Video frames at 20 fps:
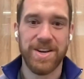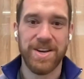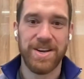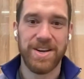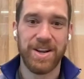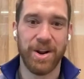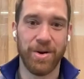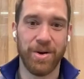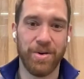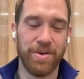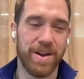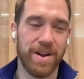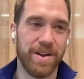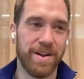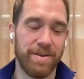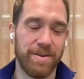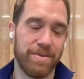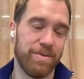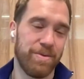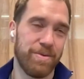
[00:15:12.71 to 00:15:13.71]
you know,
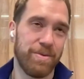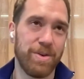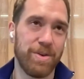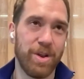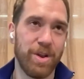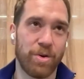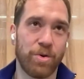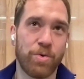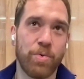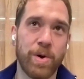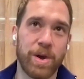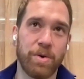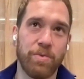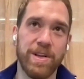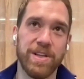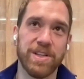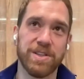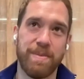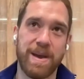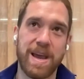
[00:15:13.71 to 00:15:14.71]
you know, quick
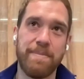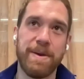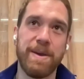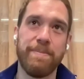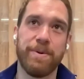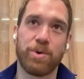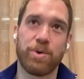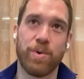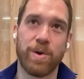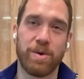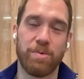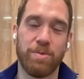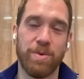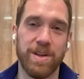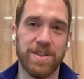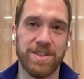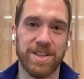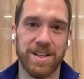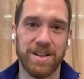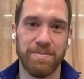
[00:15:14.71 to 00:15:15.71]
wins maybe, but quick
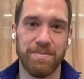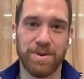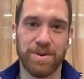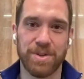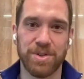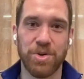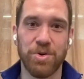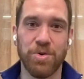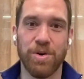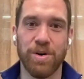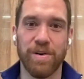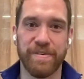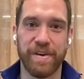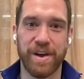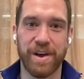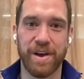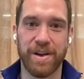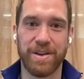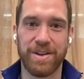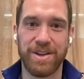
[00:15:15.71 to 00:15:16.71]
wins in pursuit of
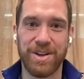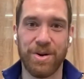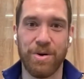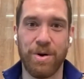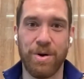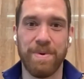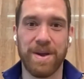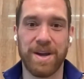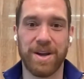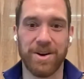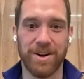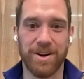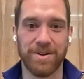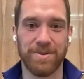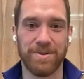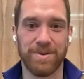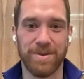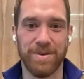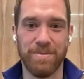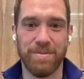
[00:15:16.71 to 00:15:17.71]
a, you know, a bigger,
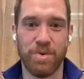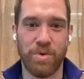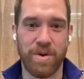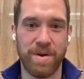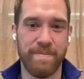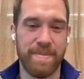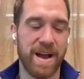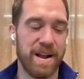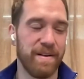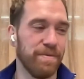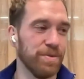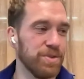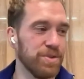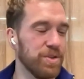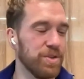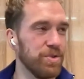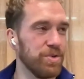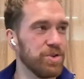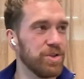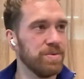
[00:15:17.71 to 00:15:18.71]
more impactful
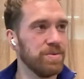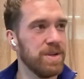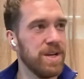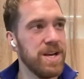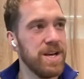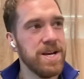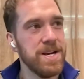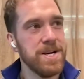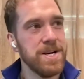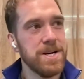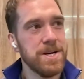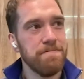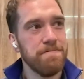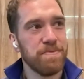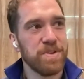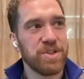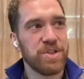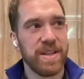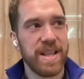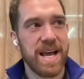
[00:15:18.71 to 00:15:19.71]
solution.
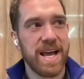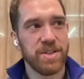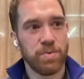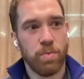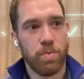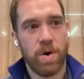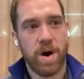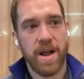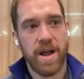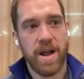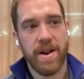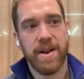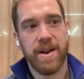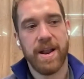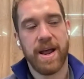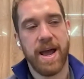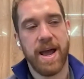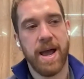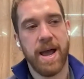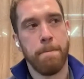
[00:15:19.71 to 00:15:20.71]
So that's one.
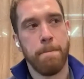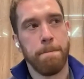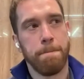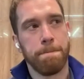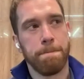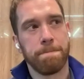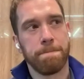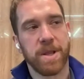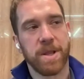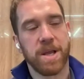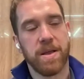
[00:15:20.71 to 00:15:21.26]
Um,